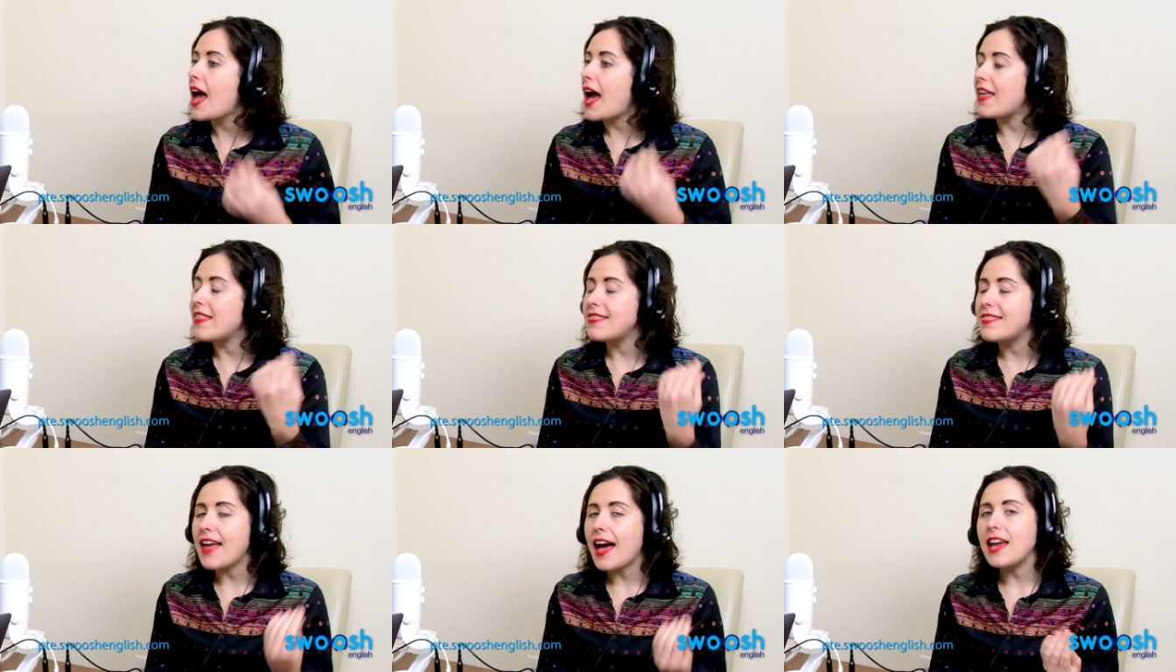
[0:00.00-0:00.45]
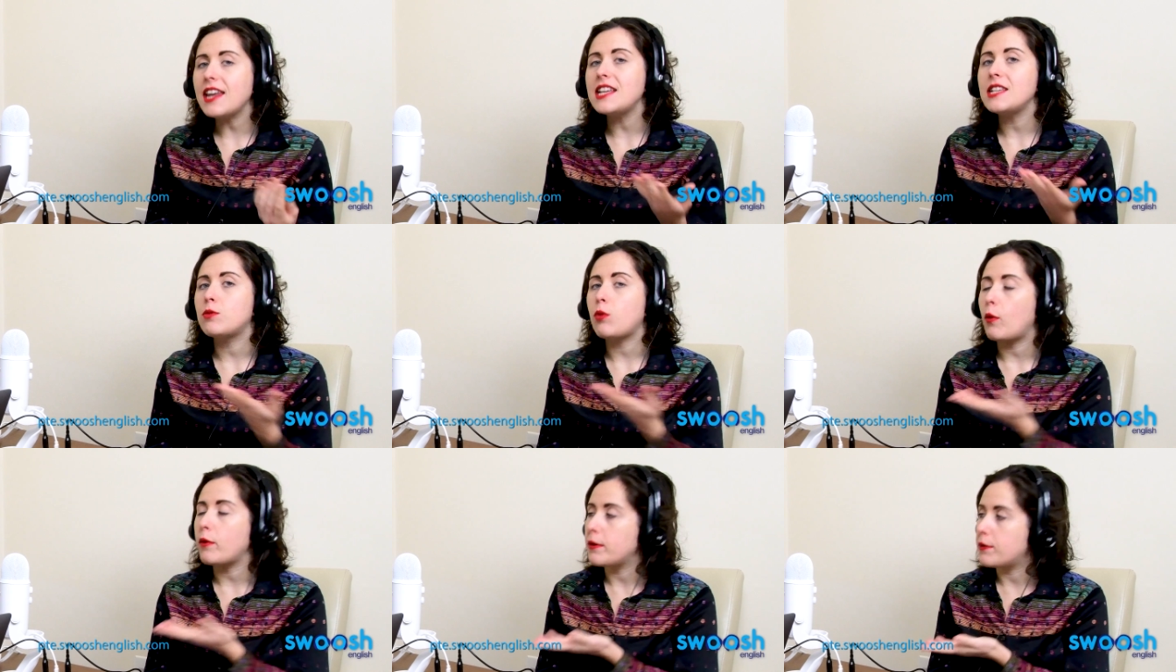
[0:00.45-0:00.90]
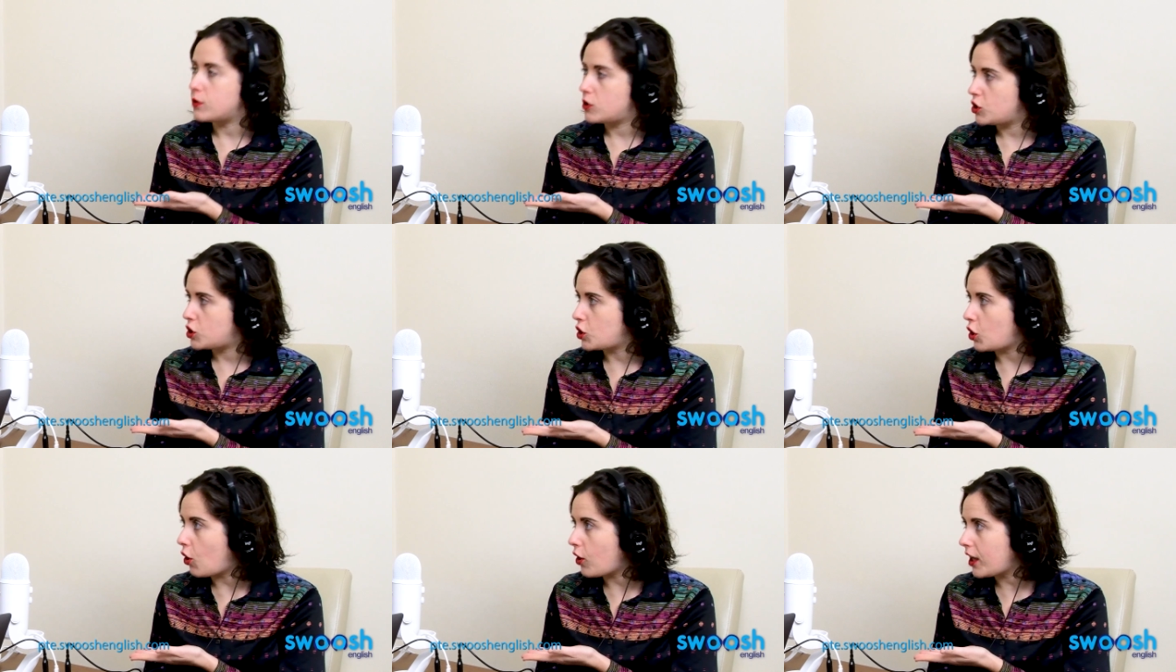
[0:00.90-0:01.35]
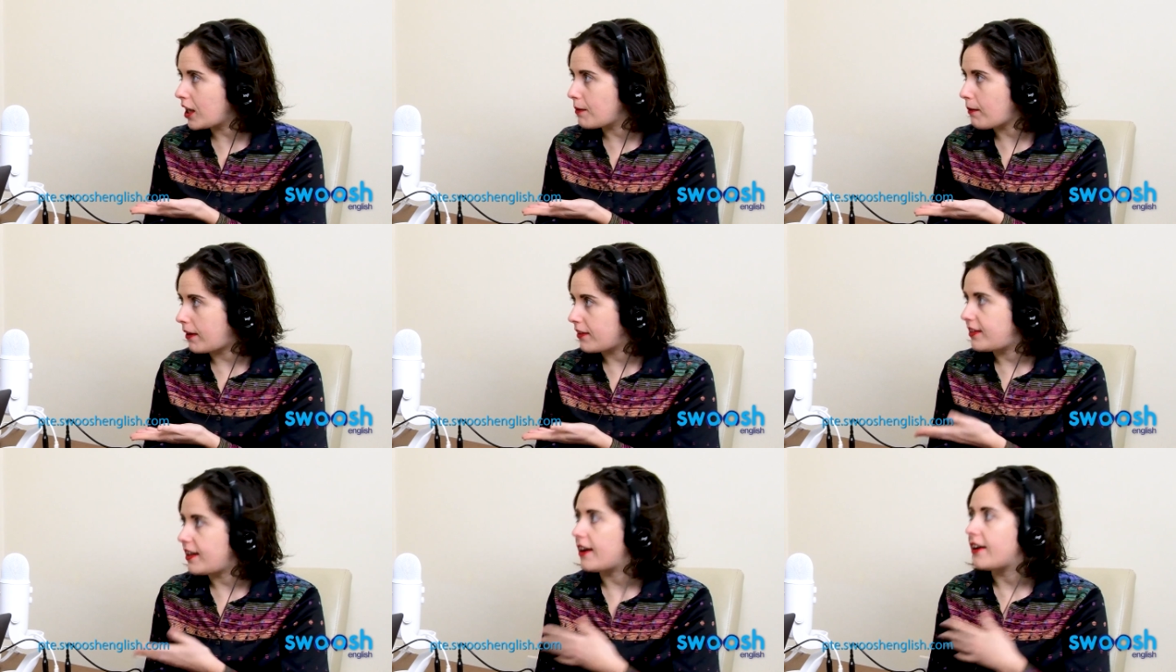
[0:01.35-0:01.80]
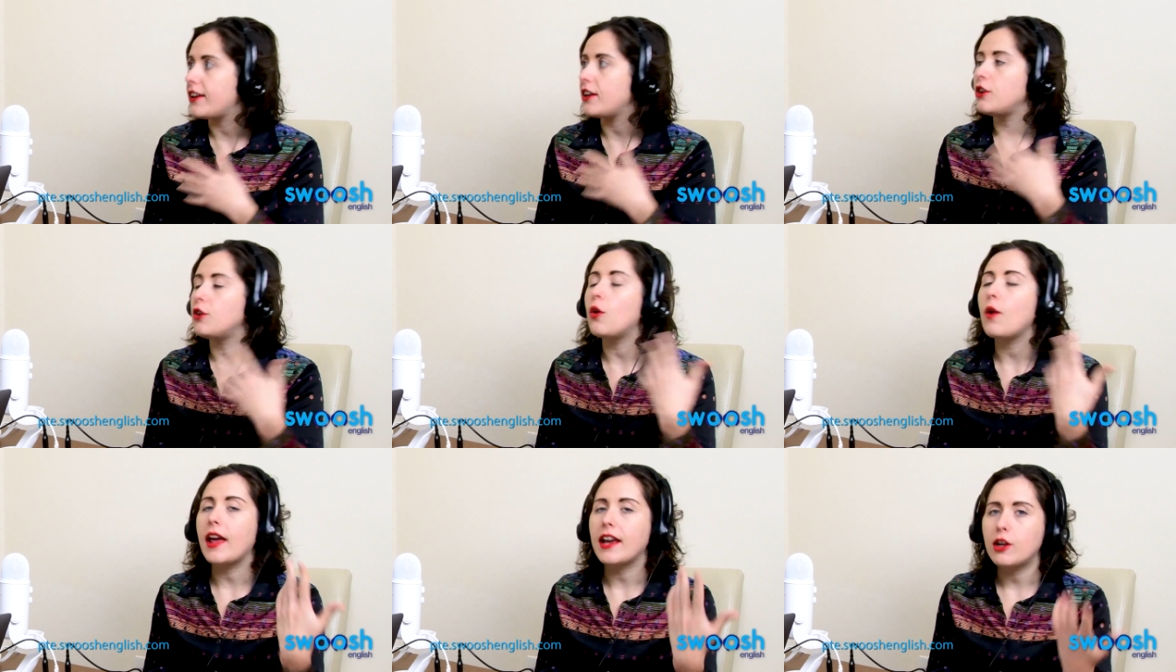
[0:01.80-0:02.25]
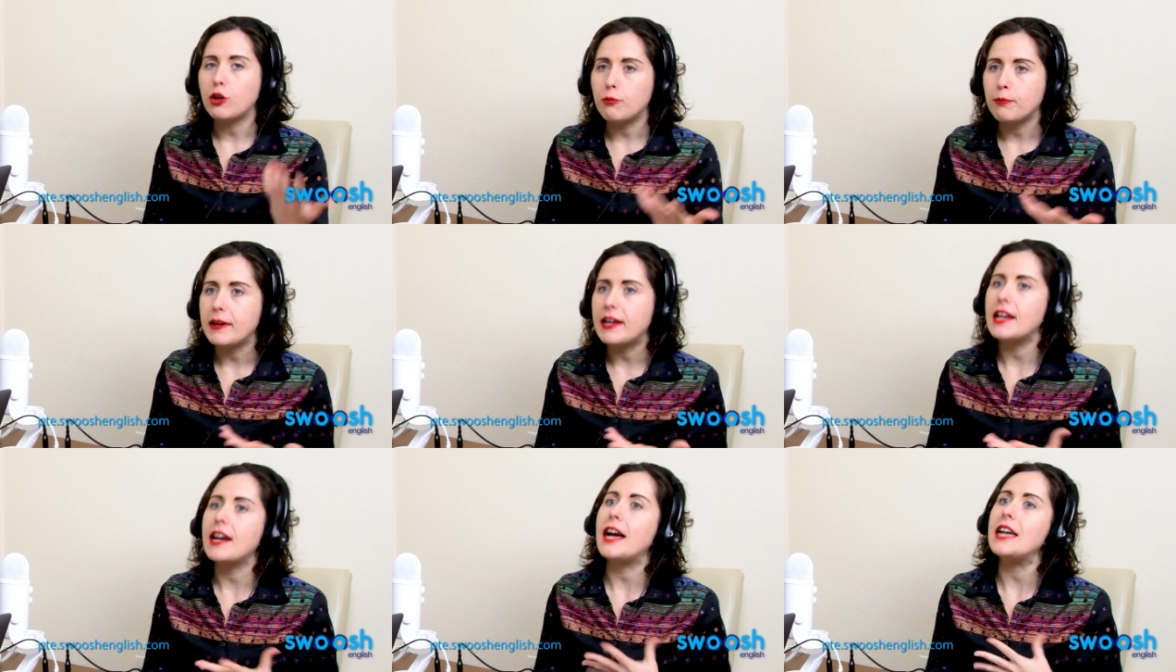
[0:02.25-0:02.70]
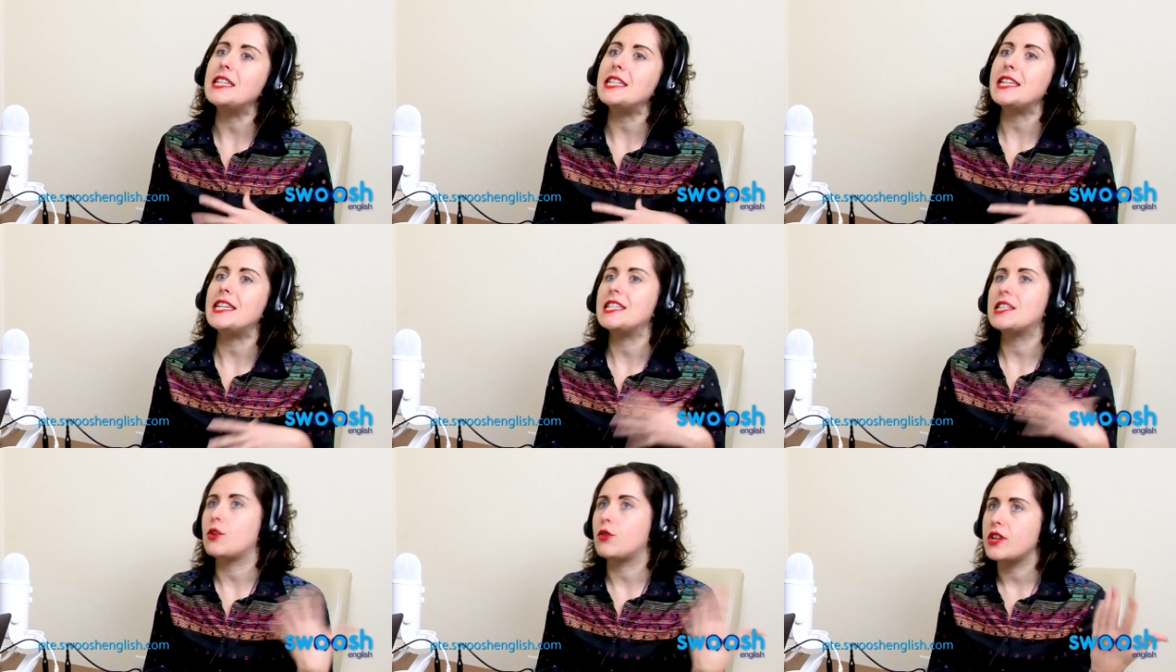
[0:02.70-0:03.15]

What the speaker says: And that is what we were just talking about there, like your main ideas,